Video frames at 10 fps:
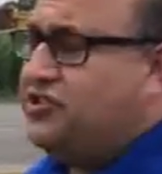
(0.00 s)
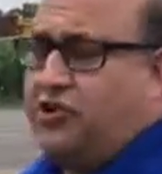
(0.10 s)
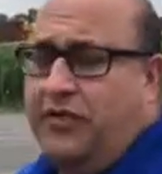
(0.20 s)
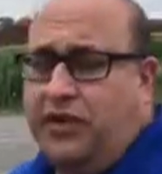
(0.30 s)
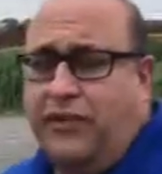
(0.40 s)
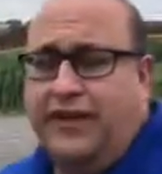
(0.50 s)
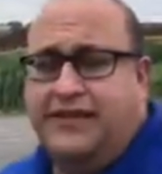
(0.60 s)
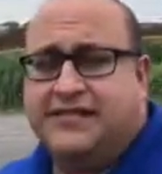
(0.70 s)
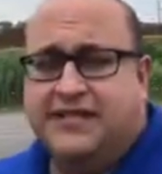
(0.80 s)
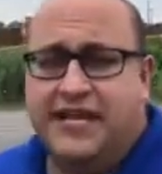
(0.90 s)
in Stony Creek,
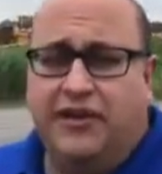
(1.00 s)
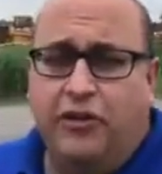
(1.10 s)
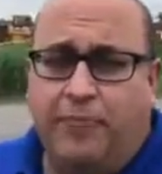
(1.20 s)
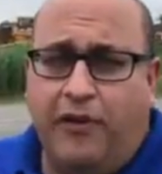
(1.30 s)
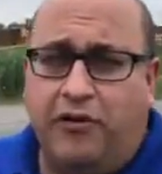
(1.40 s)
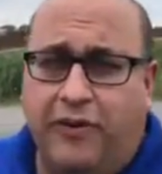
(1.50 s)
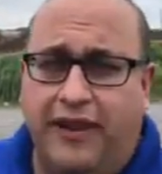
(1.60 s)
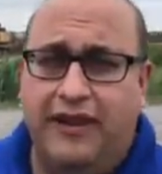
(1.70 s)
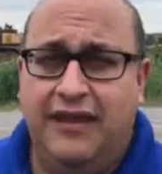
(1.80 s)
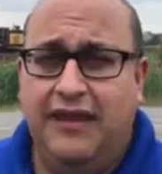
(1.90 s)
Centennial
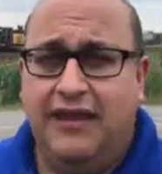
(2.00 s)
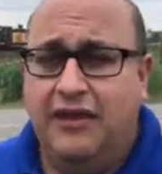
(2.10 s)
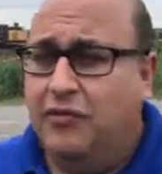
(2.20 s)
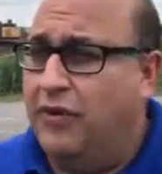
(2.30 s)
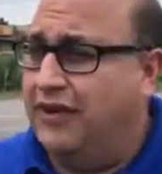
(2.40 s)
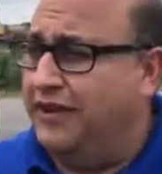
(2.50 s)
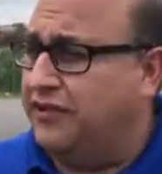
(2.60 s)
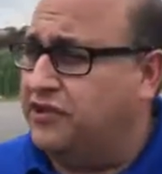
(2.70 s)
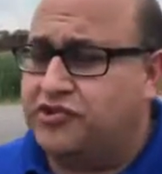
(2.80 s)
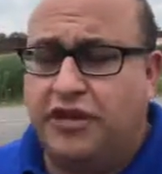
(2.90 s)
Parkway. Well under
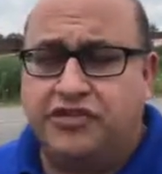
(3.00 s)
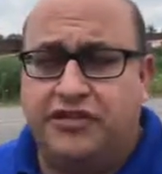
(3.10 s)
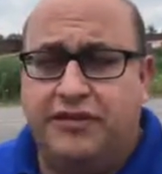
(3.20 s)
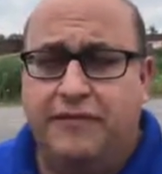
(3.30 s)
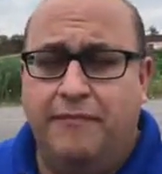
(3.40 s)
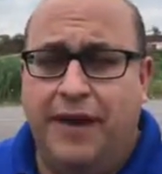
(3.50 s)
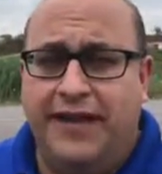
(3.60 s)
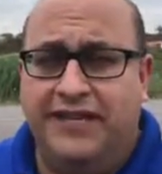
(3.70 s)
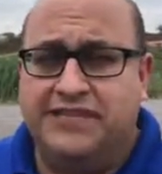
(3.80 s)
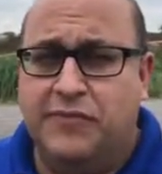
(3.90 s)
construction,
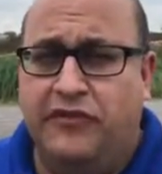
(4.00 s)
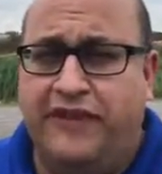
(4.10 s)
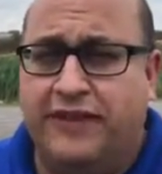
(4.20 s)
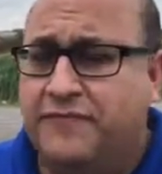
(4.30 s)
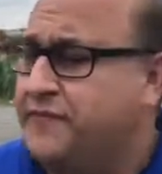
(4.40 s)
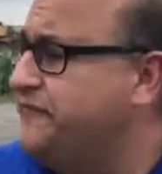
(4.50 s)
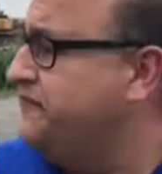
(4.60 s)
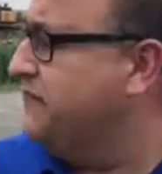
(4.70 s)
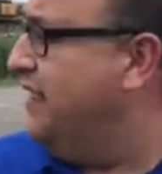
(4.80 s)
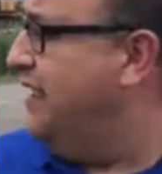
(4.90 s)
mud is moving,
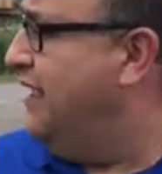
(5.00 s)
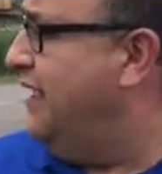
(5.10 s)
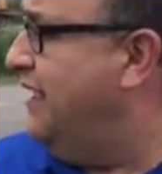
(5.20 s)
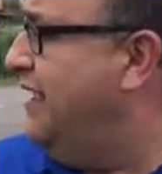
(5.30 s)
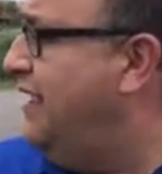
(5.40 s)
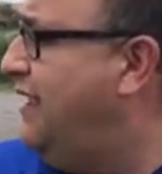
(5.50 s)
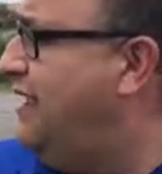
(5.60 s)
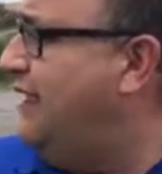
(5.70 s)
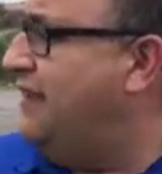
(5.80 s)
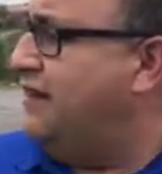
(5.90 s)

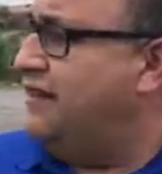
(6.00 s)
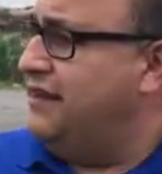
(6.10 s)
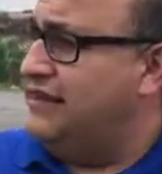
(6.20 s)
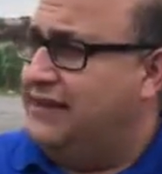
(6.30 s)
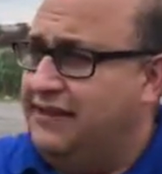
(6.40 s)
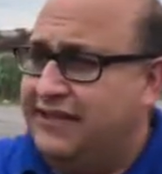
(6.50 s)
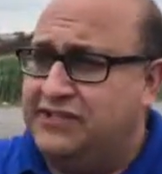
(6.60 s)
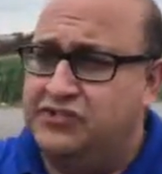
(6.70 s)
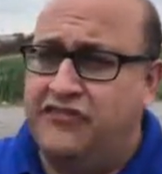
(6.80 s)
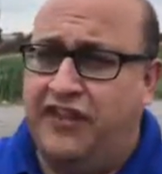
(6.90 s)
and
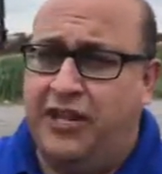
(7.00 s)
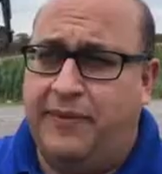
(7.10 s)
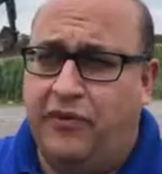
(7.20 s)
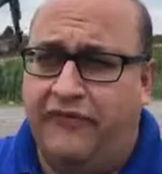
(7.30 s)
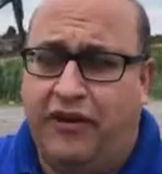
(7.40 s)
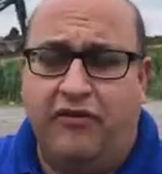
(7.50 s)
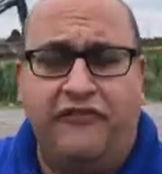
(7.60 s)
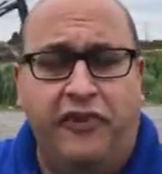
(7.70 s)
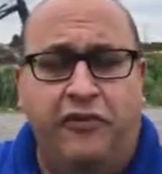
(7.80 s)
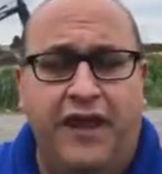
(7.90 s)
things are developing over here.
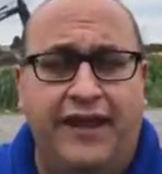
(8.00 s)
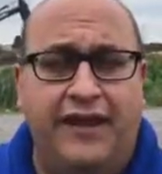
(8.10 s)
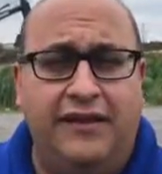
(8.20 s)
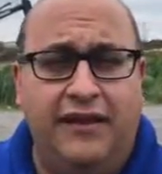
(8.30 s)
For you not